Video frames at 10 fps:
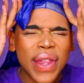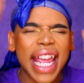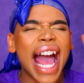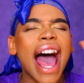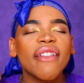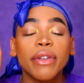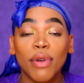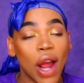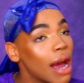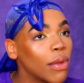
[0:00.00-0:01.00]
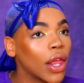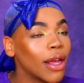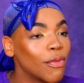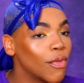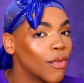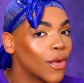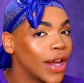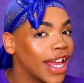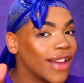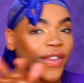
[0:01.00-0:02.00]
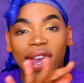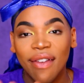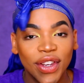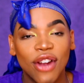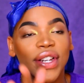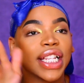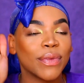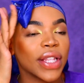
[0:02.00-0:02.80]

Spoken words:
Like I have a problem, if you haven't noticed,